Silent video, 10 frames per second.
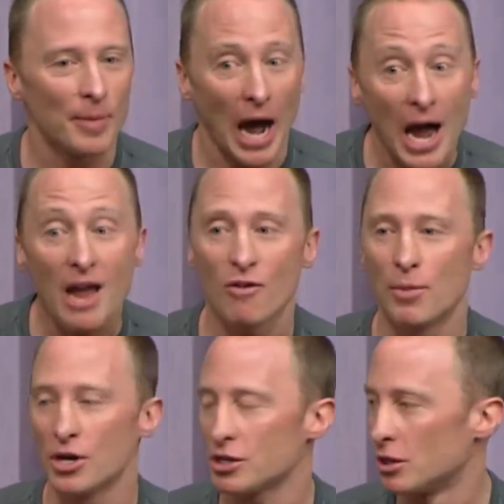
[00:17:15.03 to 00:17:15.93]
I have a
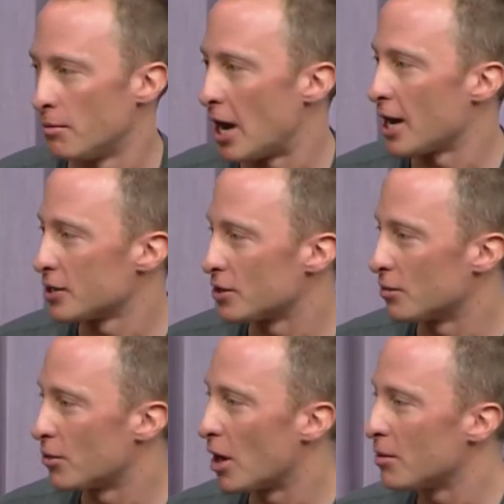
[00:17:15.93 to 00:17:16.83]
personal bias on
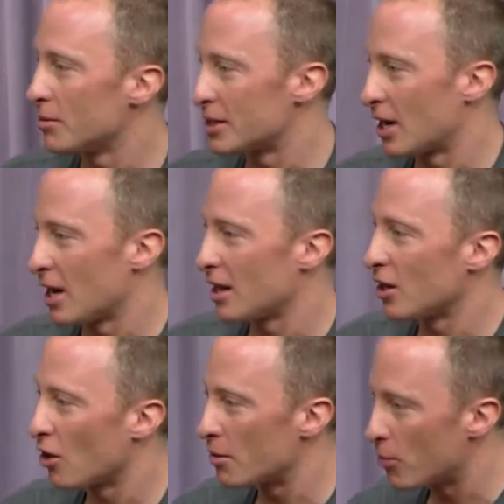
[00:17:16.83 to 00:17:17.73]
problems that I
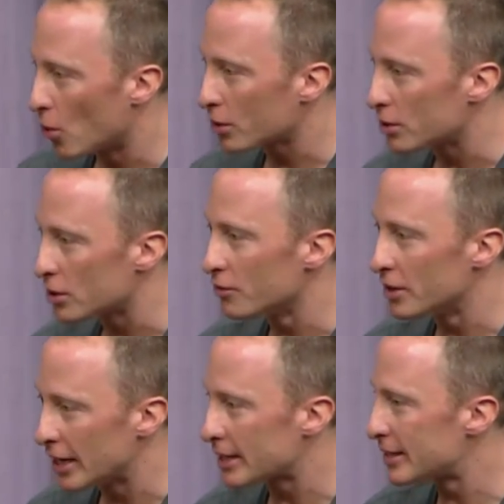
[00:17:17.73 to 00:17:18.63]
think are important over the
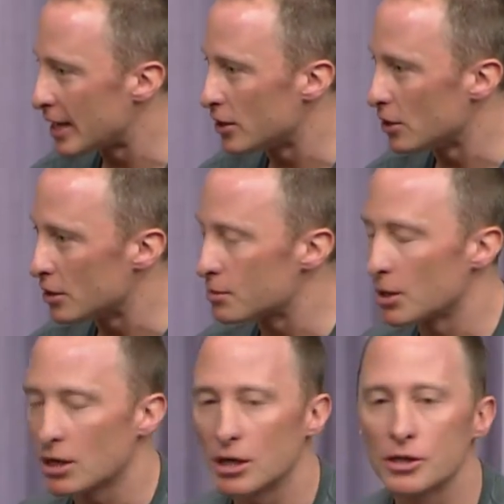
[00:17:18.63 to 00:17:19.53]
next 10 years,
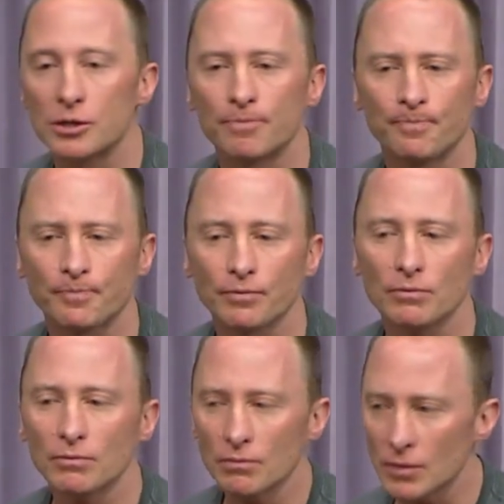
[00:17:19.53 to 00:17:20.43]
because
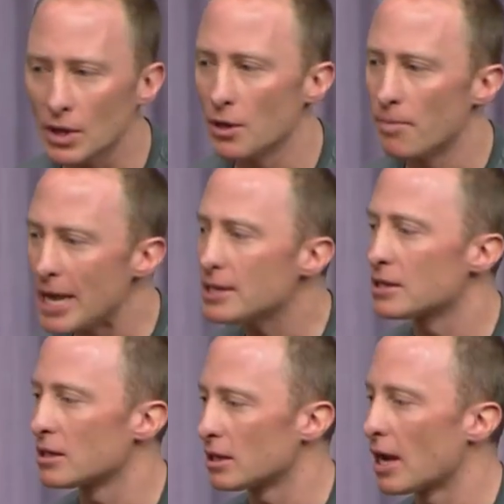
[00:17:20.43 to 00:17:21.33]
the
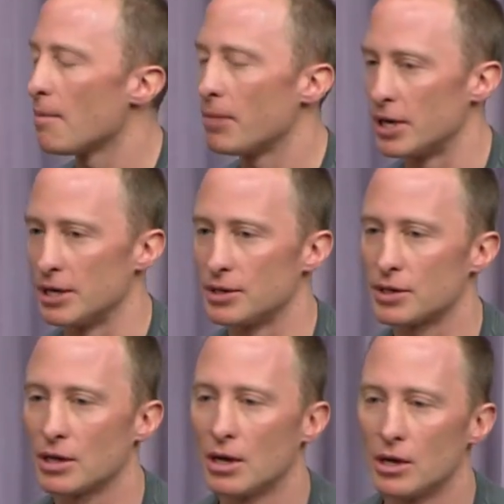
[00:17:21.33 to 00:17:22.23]
best
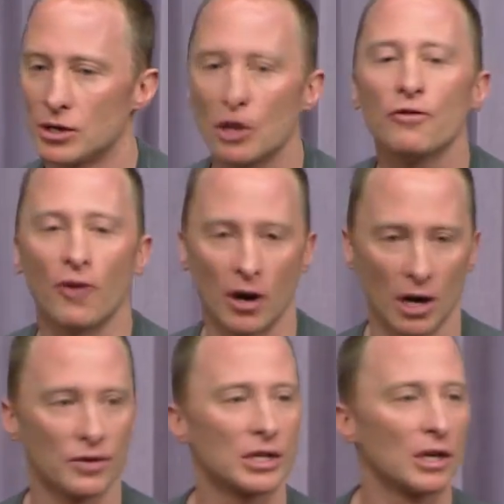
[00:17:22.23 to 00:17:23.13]
companies so far out
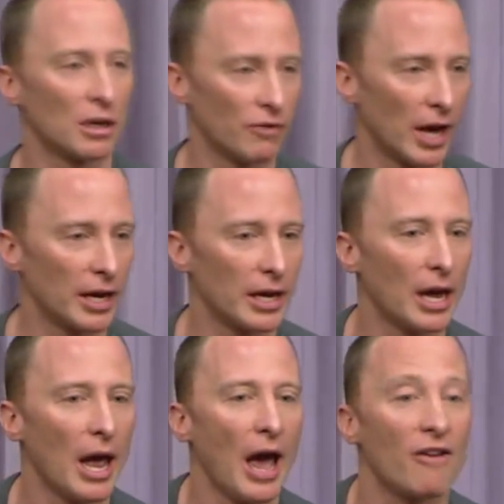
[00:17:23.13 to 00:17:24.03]
of Silicon Valley
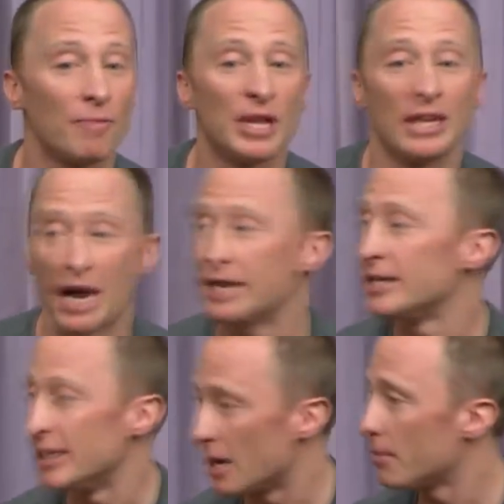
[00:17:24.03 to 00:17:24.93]
have been the
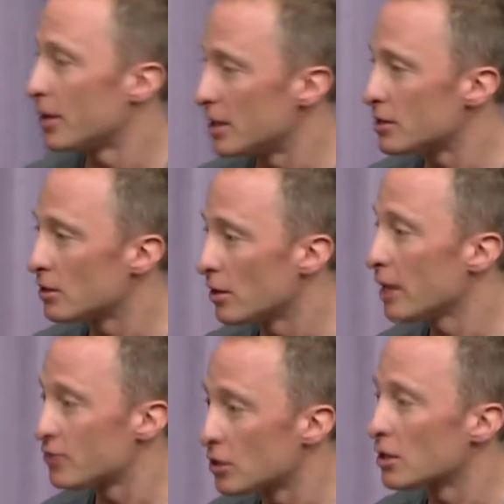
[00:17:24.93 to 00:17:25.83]
IT companies. You know,
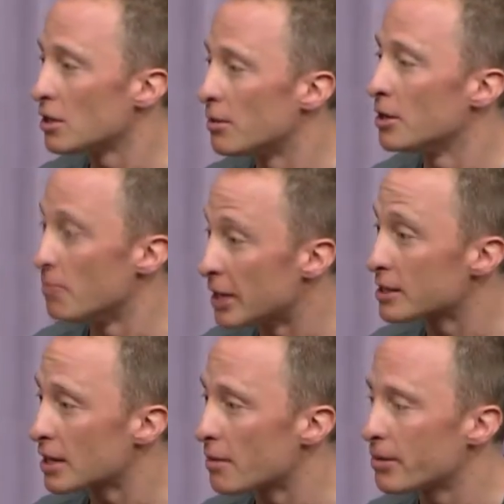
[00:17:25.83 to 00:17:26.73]
they've certainly been the
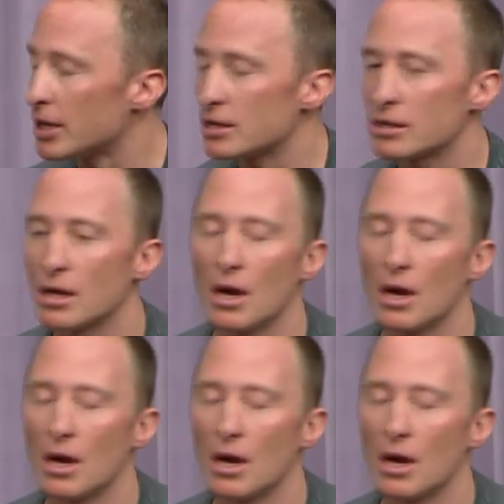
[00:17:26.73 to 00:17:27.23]
biggest companies.